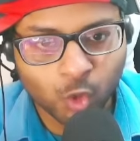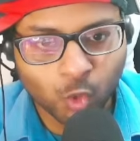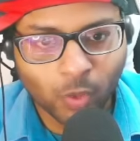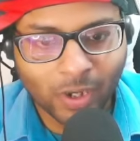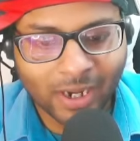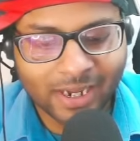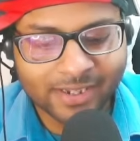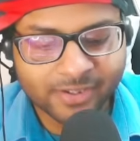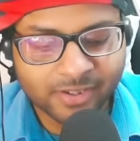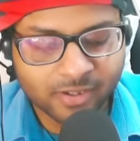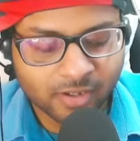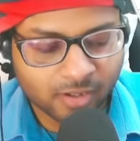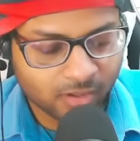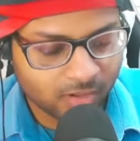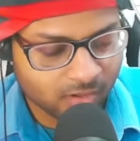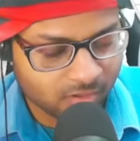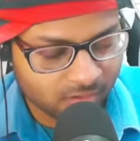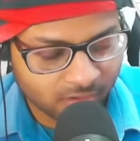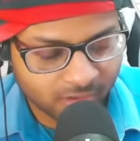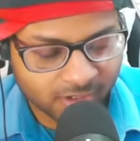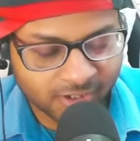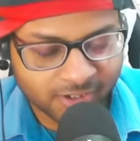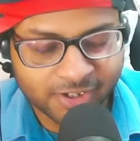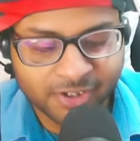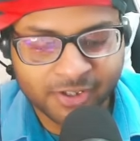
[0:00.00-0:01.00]
guys,
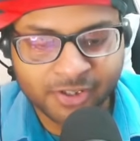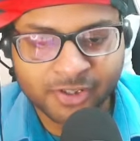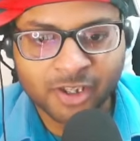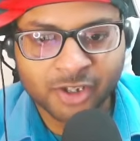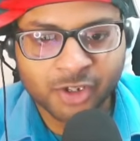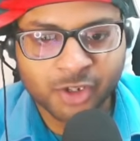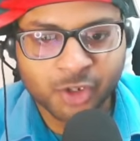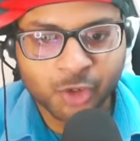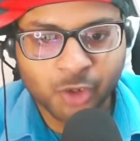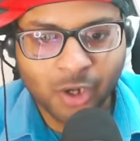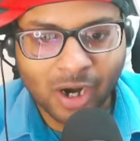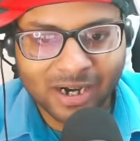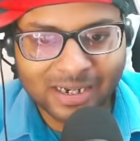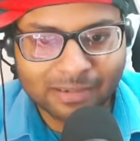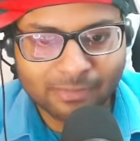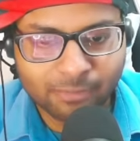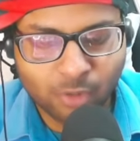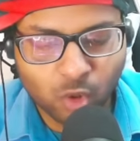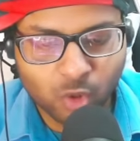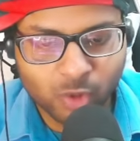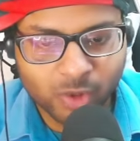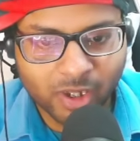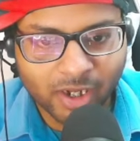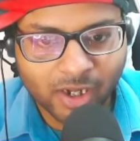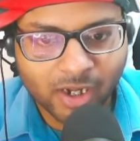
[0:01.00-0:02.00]
this is the chart
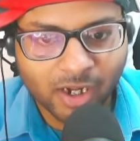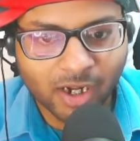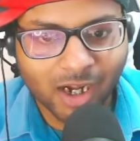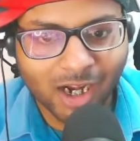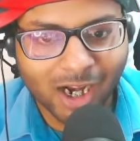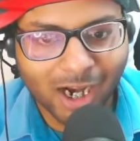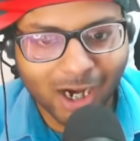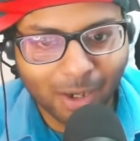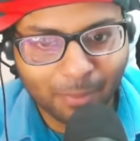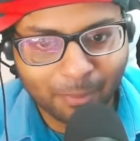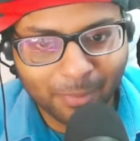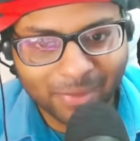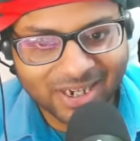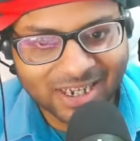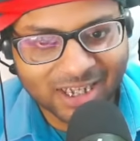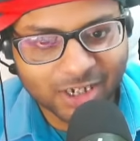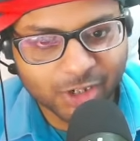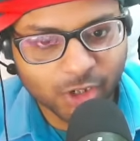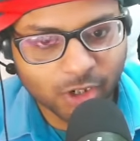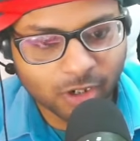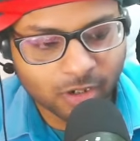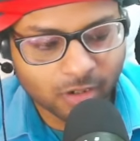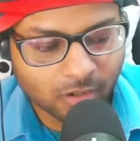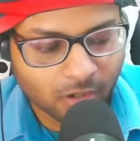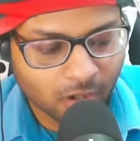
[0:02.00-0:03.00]
about the
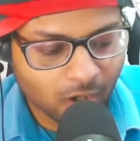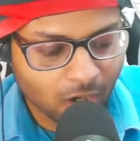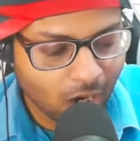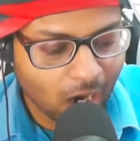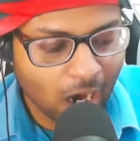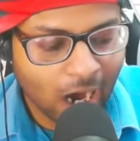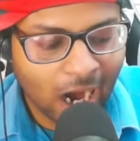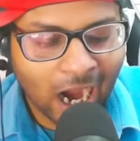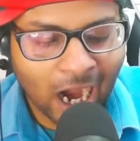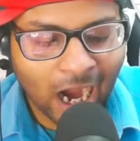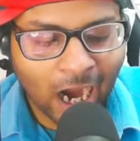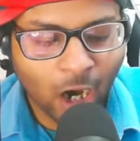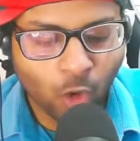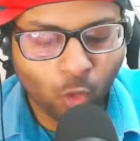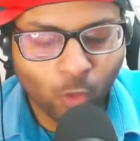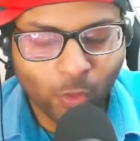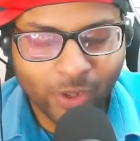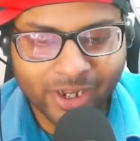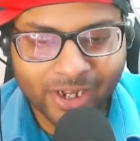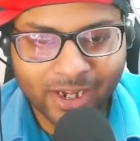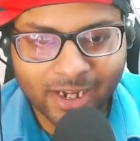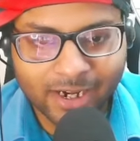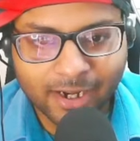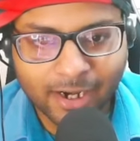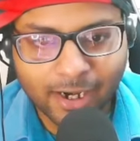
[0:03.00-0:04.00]
combination, how we
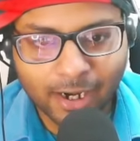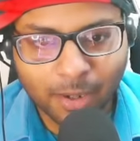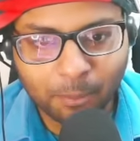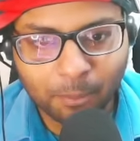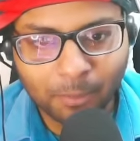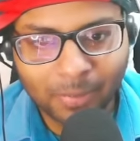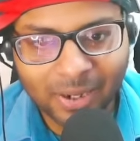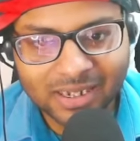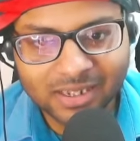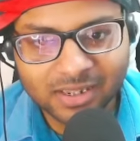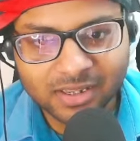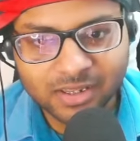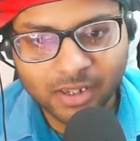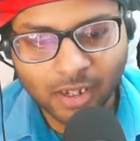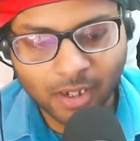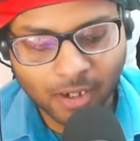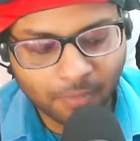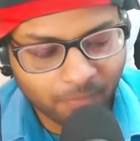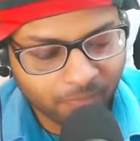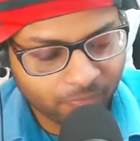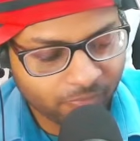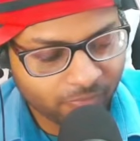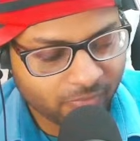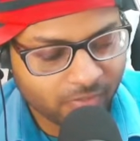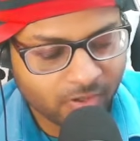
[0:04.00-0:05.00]
can combine the
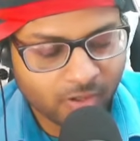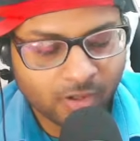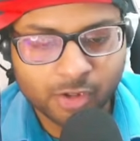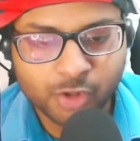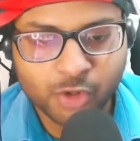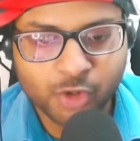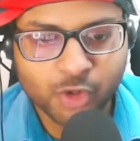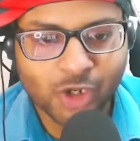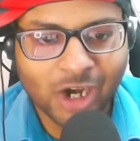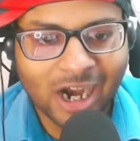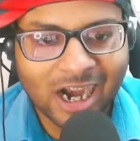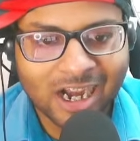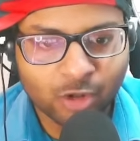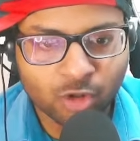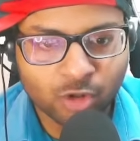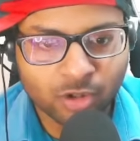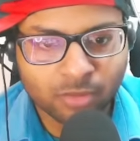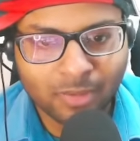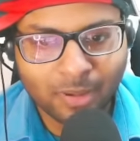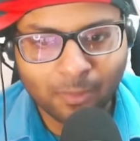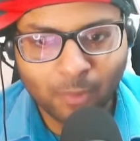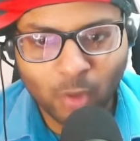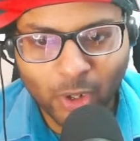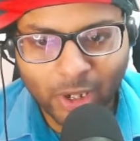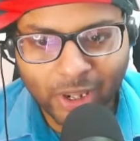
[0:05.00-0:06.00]
childhood
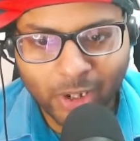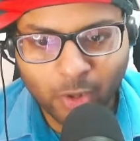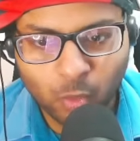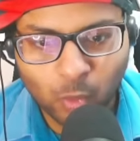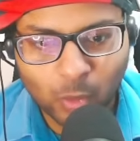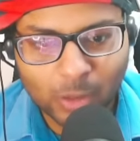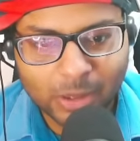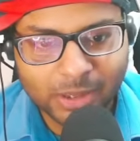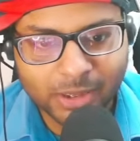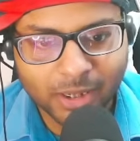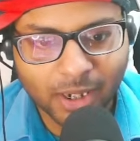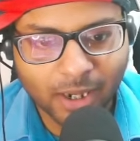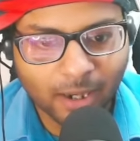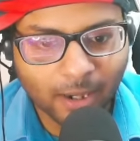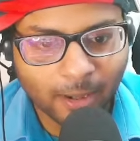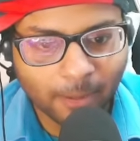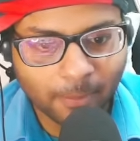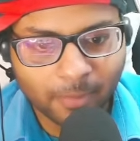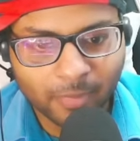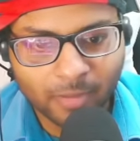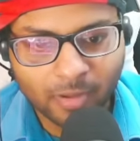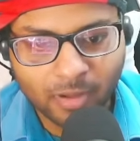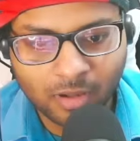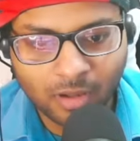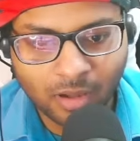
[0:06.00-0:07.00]
memory with the
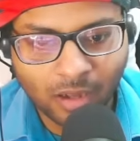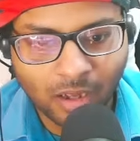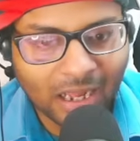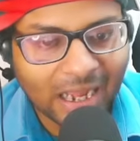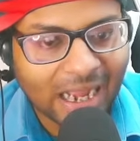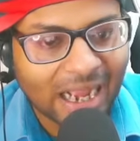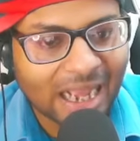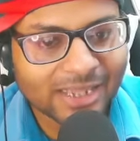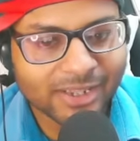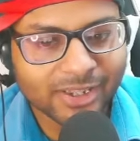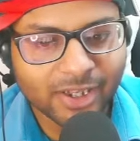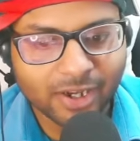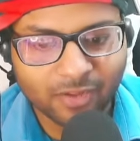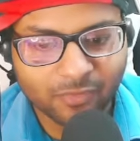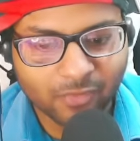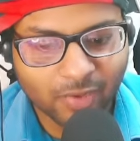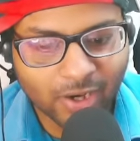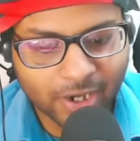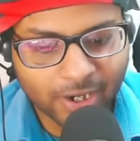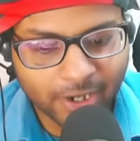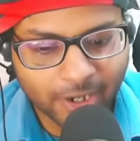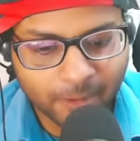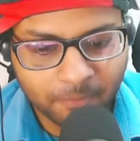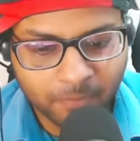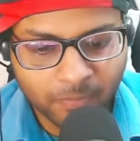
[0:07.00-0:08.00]
other
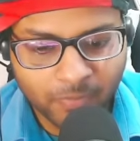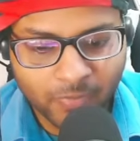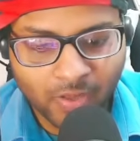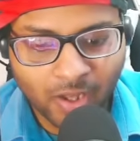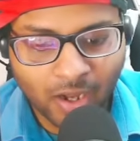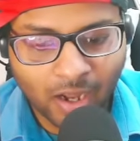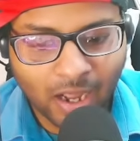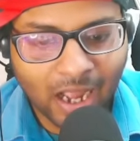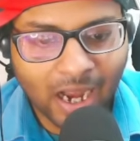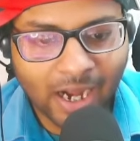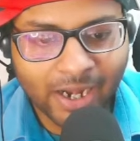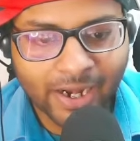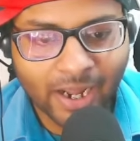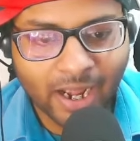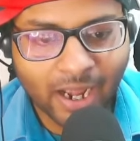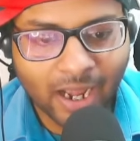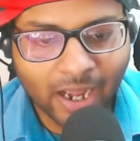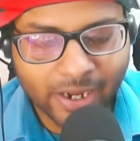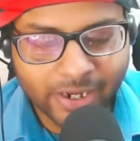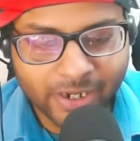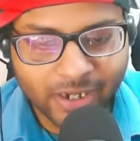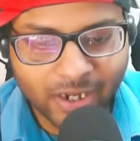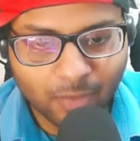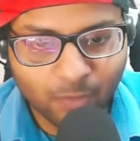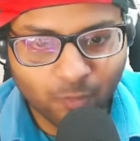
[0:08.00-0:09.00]
event. And
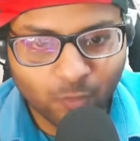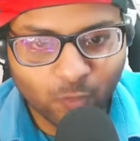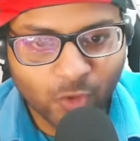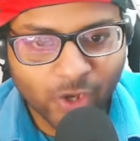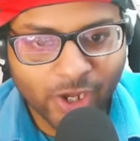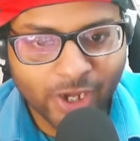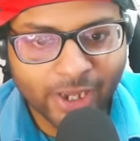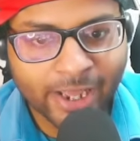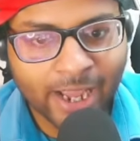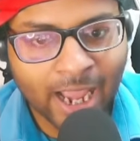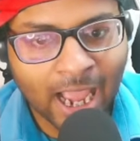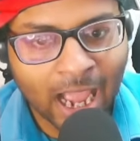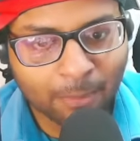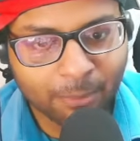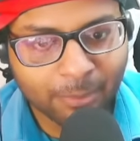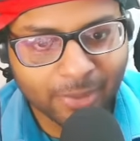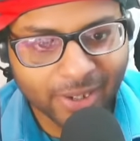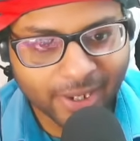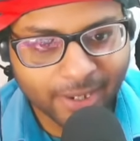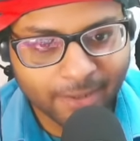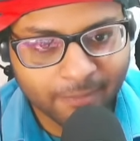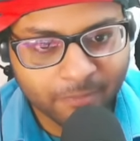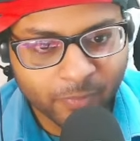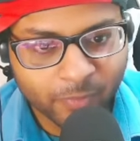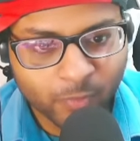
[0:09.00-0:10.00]
I am very
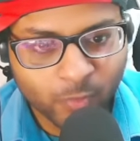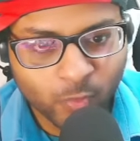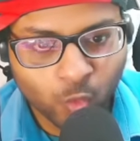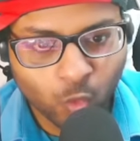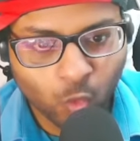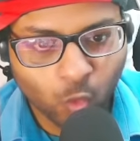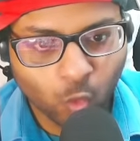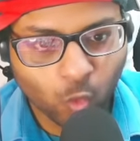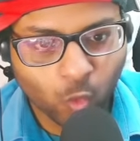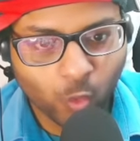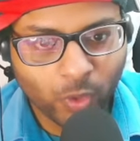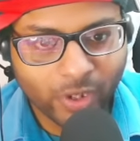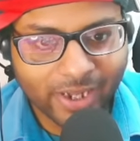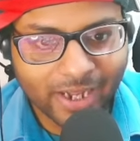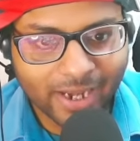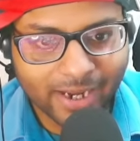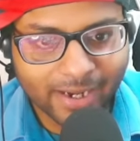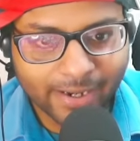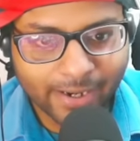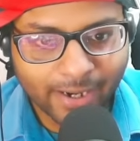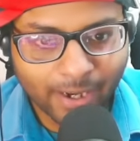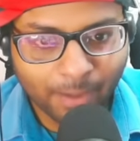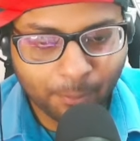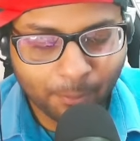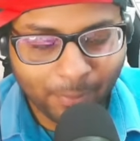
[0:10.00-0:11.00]
happy we can
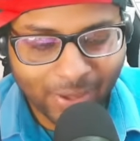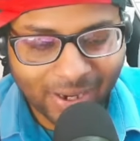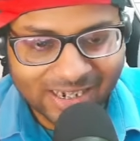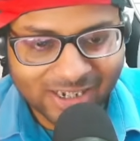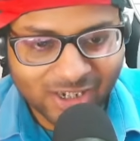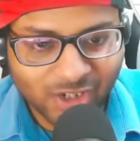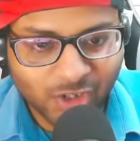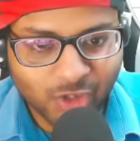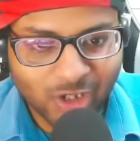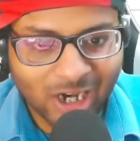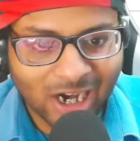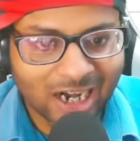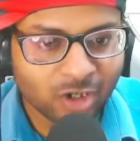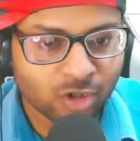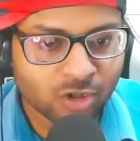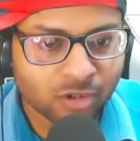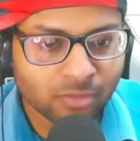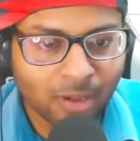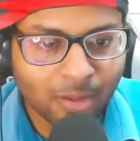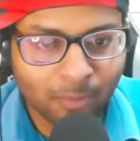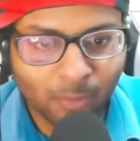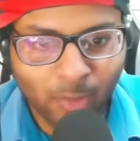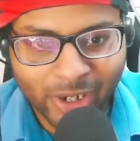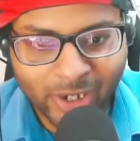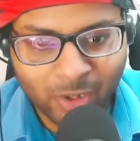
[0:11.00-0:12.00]
combine childhood
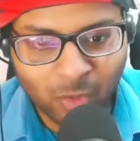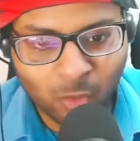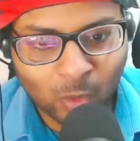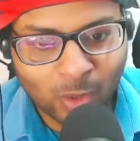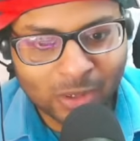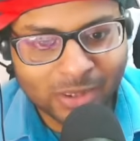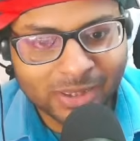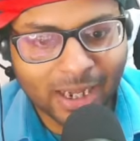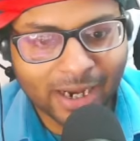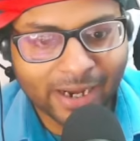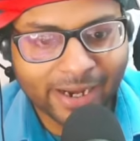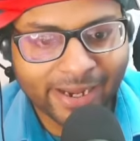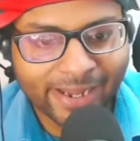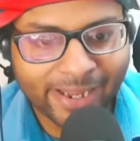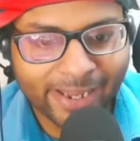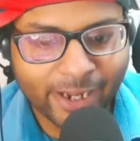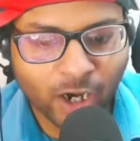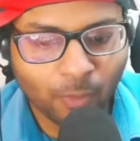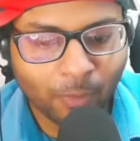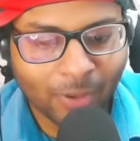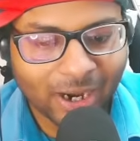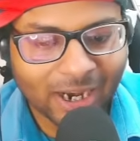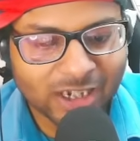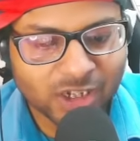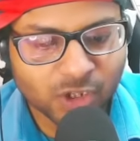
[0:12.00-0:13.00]
memory with the King
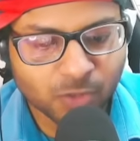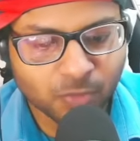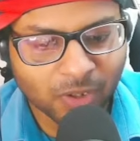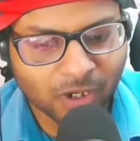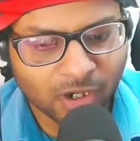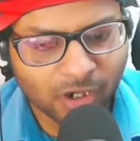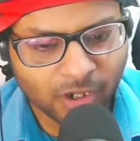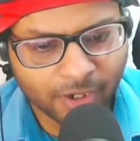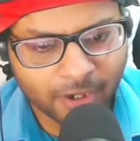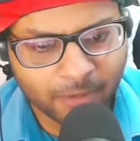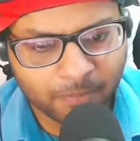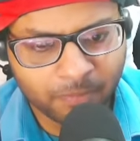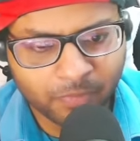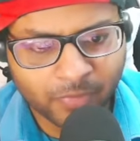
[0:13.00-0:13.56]
of Ice Field,